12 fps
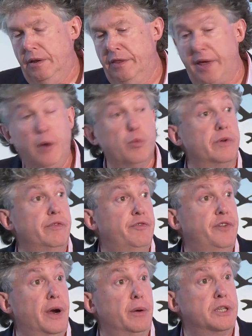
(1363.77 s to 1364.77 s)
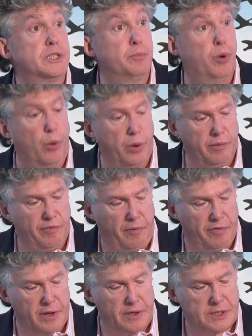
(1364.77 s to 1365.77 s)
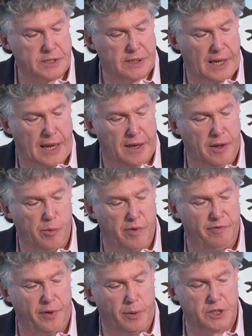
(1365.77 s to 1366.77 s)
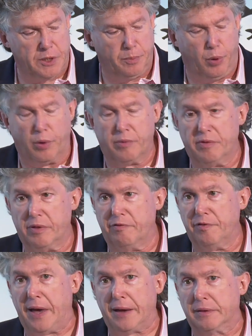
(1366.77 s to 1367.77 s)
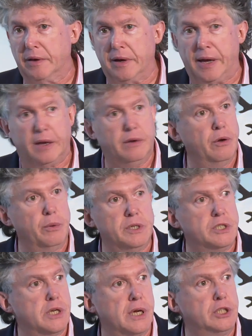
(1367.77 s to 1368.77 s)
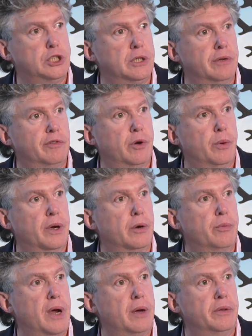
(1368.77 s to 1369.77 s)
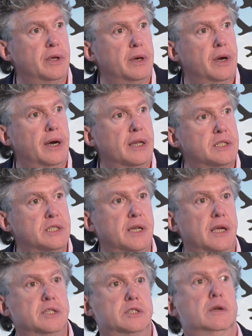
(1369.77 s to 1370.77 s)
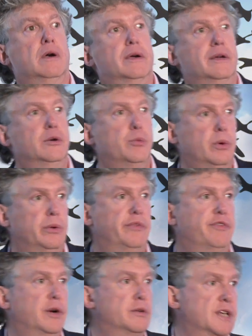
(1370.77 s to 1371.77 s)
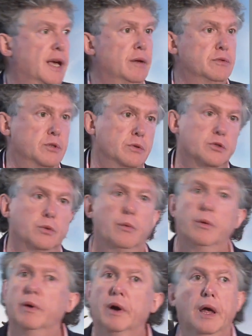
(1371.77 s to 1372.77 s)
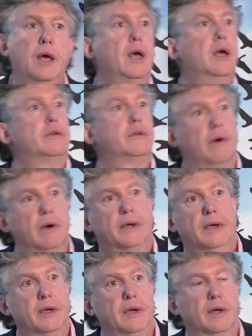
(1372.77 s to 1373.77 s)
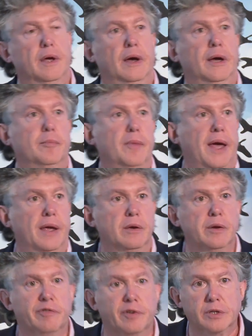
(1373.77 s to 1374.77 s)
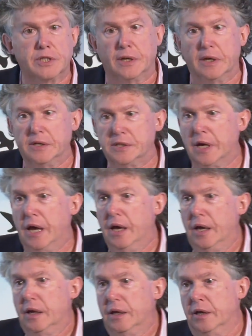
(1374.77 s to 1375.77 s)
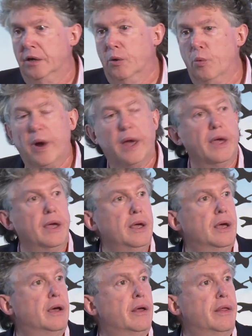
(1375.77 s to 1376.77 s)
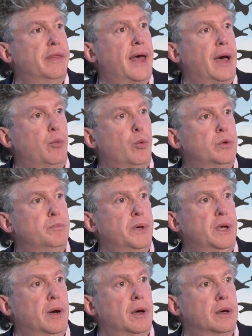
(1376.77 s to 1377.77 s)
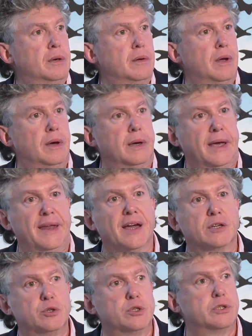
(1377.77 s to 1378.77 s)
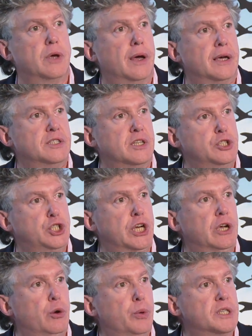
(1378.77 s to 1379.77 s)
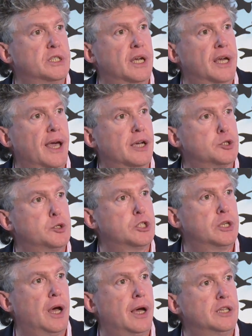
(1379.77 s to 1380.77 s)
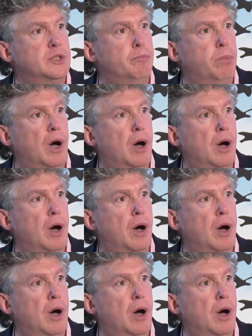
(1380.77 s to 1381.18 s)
they were very supportive of this, and they were very supportive of the fact that I had no intention of going around the United States talking to World Affairs Councils or talking at universities in a way that would be an exercise, a jingoistic exercise in